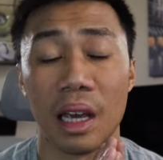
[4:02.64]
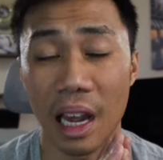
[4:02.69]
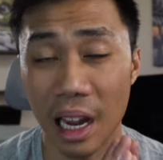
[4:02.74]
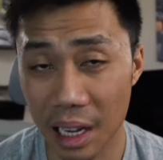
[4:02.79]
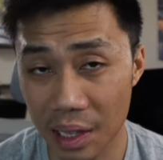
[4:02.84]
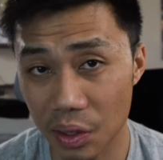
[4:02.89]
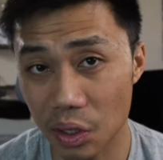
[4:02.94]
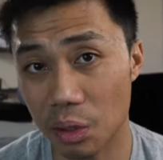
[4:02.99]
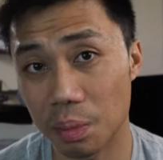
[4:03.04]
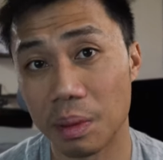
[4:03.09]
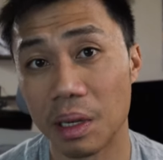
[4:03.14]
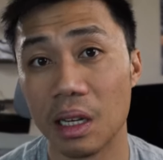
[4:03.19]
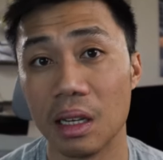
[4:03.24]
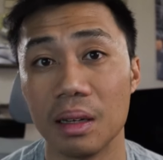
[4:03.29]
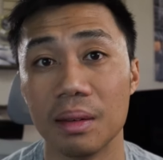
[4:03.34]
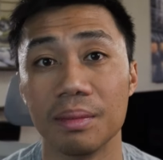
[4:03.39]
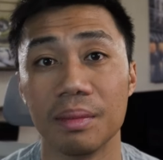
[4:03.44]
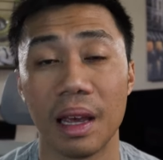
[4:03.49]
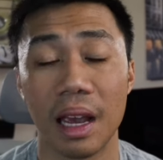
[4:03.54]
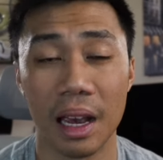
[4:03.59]
and the
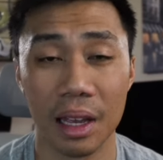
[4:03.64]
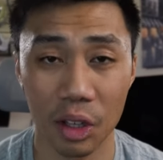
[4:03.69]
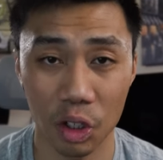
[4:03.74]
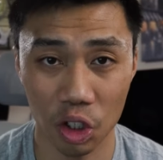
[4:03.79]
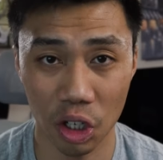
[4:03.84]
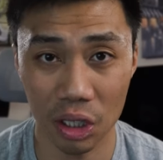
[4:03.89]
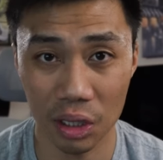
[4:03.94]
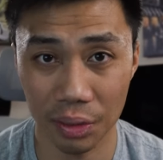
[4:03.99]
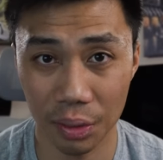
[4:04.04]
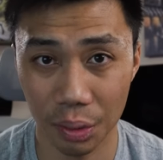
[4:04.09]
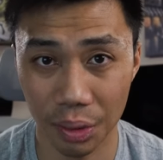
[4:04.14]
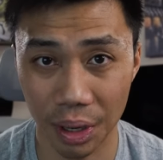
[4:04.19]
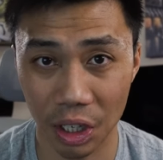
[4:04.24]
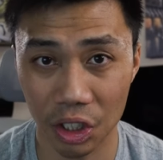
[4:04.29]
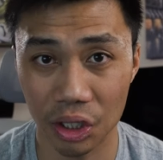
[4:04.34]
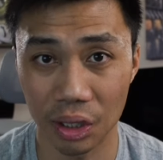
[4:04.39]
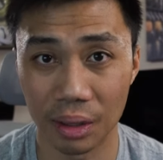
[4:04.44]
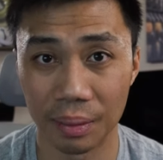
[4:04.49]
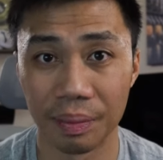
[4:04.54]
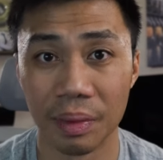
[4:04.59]
speed and the change of
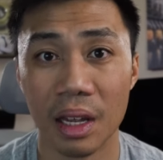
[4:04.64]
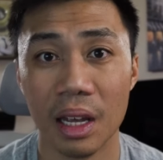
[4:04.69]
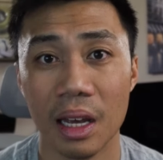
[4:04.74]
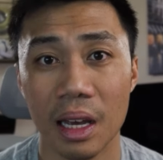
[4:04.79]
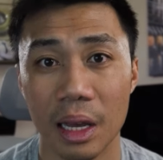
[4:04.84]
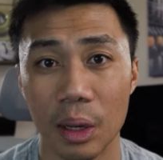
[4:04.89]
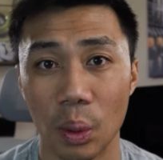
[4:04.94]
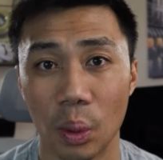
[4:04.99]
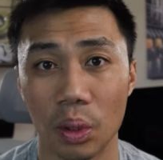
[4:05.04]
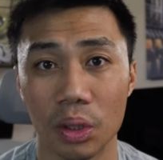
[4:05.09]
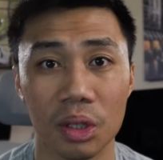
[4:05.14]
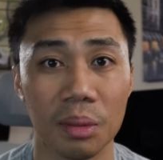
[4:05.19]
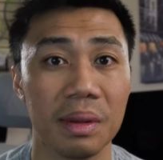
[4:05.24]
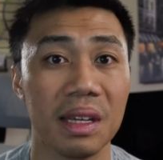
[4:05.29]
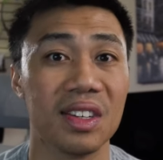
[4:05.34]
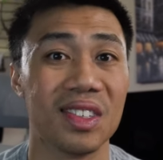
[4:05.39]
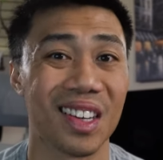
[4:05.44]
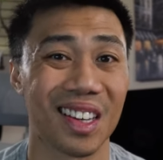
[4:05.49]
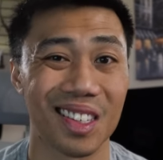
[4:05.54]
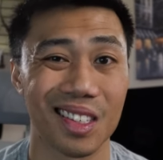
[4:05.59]
direction in order to
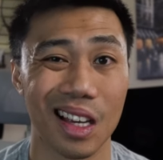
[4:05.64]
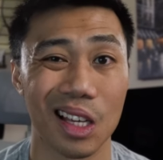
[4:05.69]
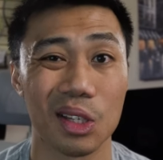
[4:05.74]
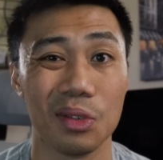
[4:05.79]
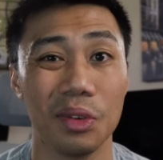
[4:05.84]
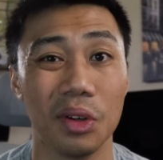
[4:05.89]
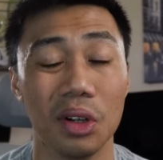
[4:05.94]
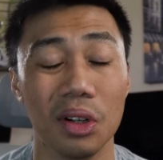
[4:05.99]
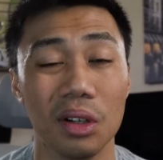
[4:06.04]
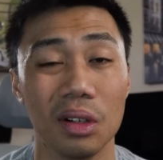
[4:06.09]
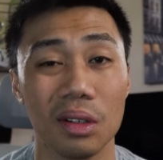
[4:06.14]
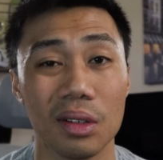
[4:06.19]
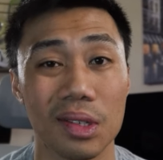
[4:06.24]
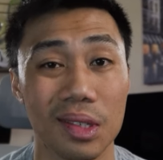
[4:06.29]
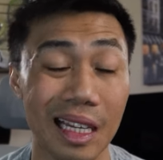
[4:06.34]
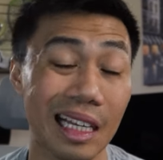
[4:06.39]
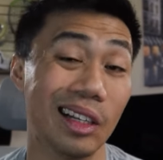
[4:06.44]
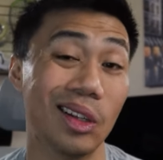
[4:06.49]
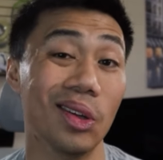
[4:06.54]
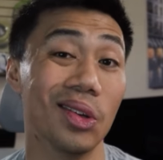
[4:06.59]
be a successful
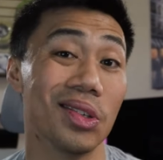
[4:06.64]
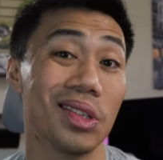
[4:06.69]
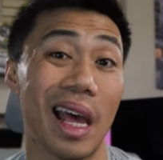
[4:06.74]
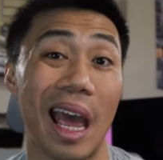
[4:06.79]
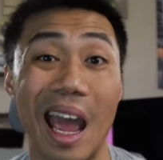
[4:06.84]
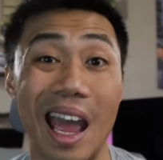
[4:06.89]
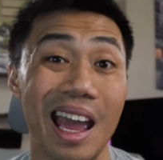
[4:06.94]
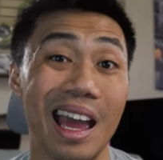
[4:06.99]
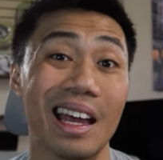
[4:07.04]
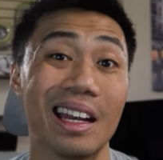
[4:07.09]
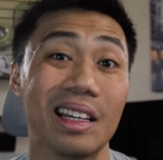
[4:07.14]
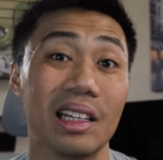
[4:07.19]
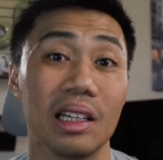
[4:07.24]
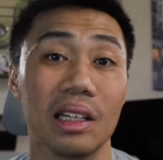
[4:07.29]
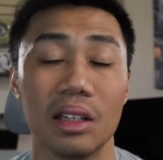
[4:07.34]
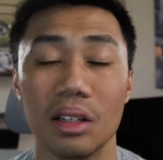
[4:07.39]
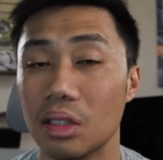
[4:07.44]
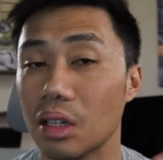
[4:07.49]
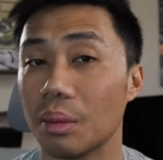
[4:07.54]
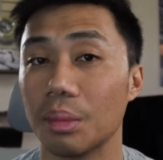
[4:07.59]
singles and
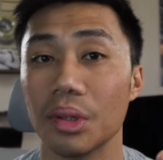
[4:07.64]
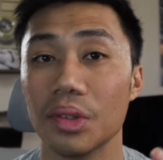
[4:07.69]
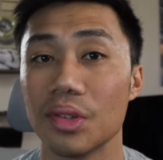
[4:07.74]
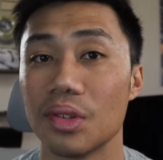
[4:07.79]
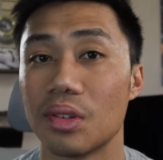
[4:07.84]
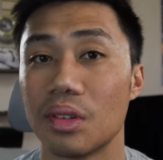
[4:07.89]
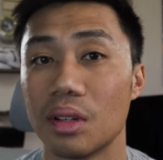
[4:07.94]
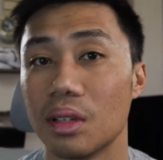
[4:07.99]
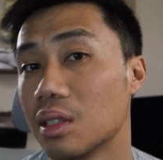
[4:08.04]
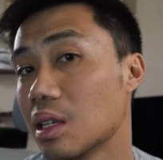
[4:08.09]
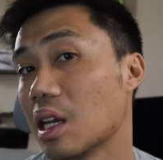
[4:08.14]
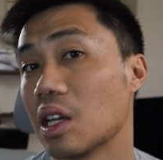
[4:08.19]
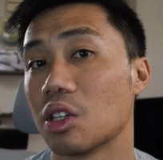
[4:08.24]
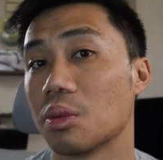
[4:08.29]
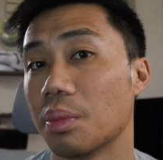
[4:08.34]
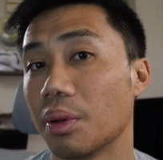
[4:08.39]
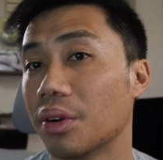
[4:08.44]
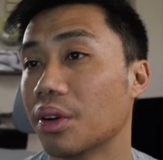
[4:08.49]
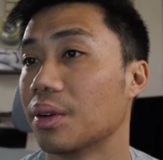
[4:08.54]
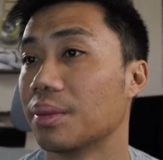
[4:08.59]
doubles
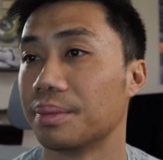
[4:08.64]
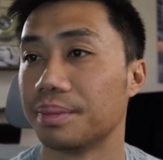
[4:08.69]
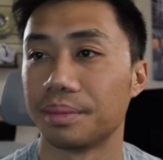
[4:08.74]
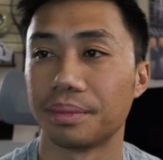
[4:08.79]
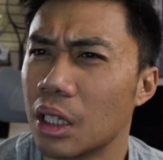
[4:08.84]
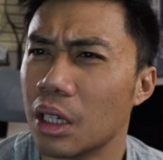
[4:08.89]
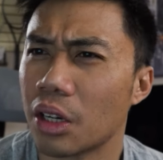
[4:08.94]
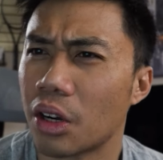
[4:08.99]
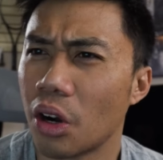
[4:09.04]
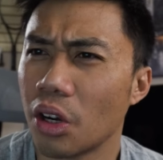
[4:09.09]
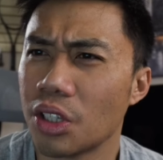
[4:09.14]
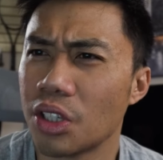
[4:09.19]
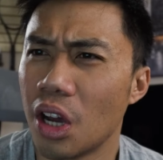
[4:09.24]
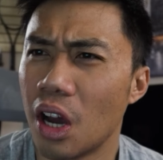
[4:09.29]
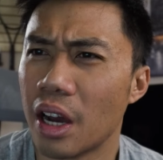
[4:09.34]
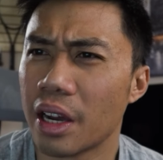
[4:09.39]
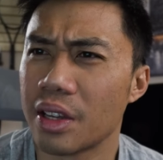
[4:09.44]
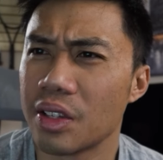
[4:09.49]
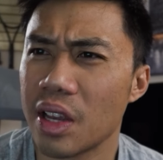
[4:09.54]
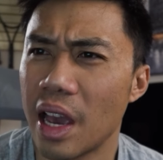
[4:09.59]
tennis player. Kurt
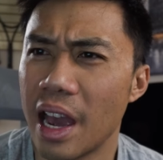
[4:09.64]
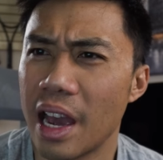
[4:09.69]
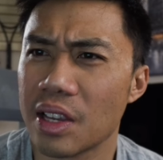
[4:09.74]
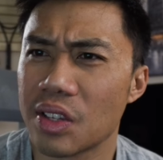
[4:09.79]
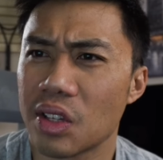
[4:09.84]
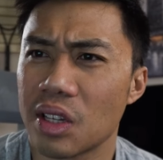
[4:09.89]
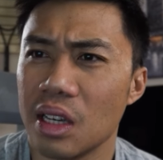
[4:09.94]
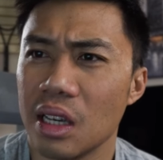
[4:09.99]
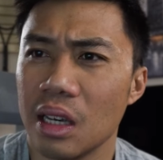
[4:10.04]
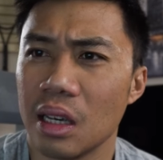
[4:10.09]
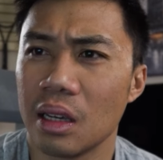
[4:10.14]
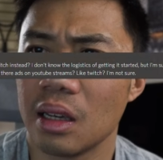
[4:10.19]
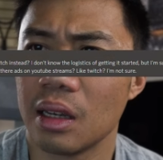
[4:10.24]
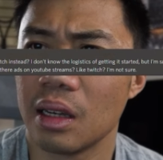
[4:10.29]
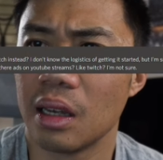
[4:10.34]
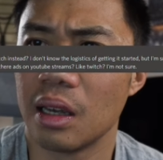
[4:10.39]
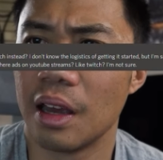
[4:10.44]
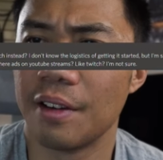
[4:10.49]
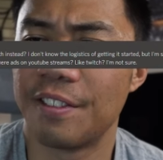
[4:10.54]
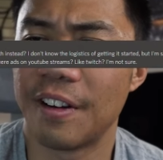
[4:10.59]
Dog is
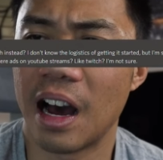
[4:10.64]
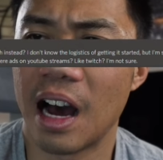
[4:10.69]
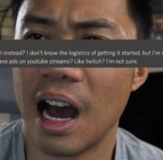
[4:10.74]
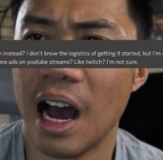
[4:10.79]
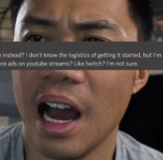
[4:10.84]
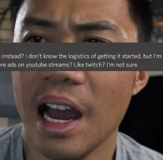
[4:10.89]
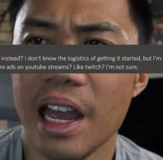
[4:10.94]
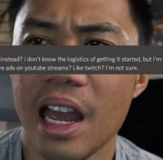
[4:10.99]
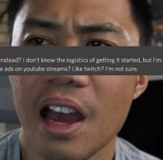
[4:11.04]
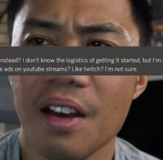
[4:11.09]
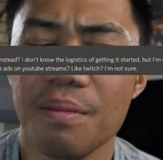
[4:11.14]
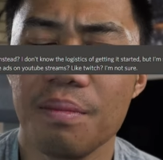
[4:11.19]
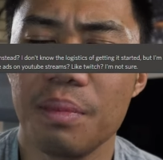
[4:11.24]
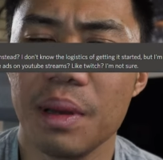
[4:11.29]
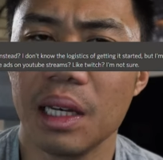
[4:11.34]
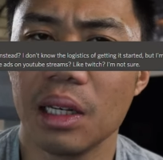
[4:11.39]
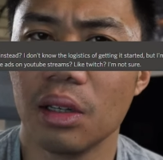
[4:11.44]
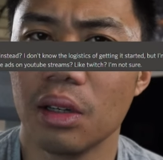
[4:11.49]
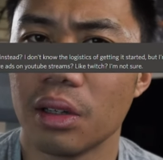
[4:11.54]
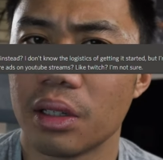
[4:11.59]
asking, if I have
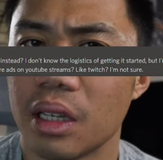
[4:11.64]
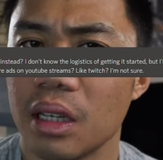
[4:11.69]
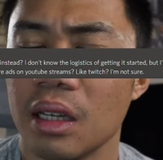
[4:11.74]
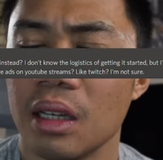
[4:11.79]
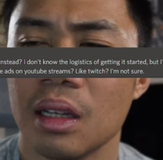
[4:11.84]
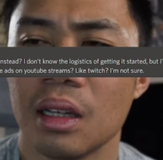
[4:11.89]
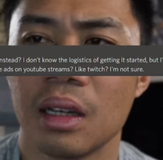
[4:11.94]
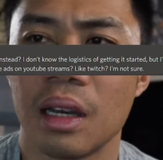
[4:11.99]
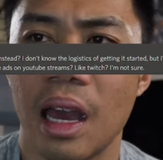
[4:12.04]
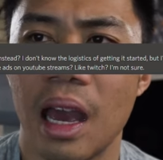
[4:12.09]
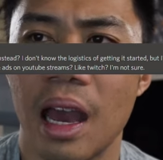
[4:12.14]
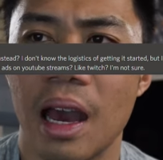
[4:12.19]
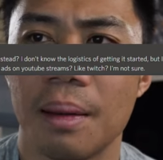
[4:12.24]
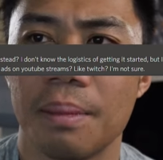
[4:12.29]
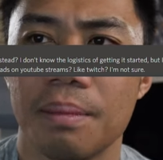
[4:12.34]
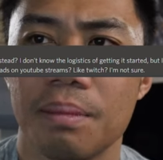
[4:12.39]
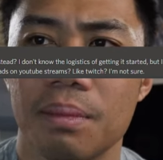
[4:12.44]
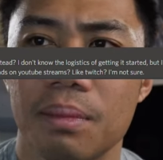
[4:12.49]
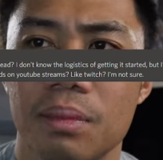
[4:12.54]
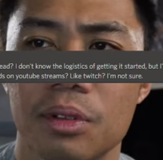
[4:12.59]
been looking
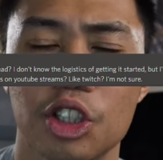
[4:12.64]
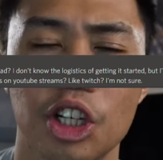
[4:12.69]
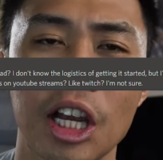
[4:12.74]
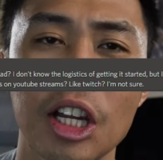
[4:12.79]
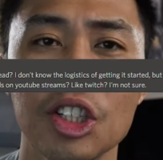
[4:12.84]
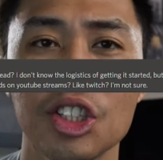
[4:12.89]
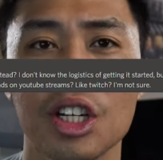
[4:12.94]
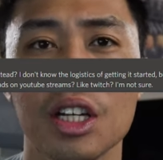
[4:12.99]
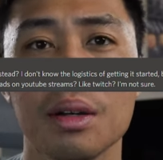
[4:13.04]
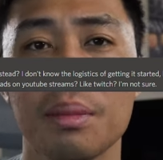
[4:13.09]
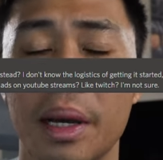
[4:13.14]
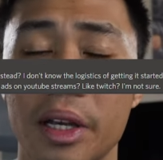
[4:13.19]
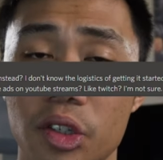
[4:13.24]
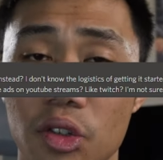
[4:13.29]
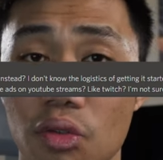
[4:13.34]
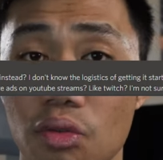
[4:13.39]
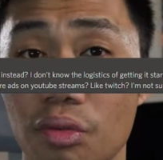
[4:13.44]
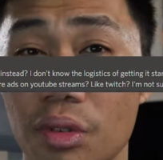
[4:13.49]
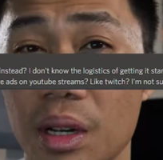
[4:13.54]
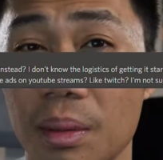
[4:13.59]
at changing my
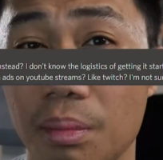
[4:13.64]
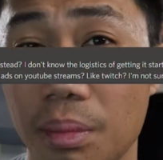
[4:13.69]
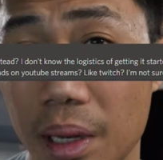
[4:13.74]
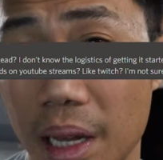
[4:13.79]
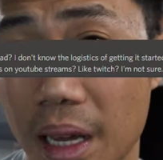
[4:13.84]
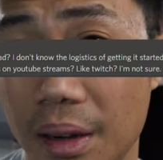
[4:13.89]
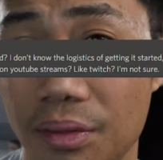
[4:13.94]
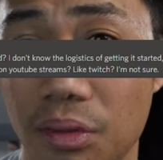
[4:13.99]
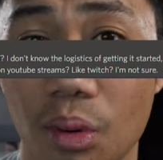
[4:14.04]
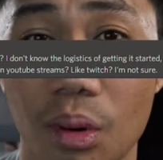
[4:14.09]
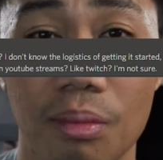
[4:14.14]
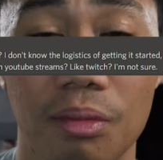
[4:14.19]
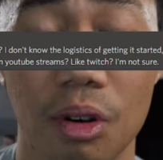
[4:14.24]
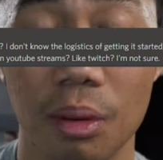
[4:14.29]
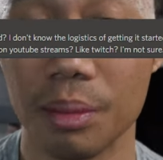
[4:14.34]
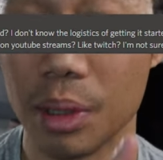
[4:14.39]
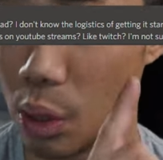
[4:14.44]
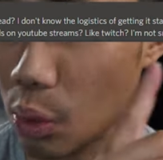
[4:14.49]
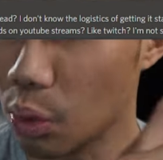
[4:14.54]
stream platform from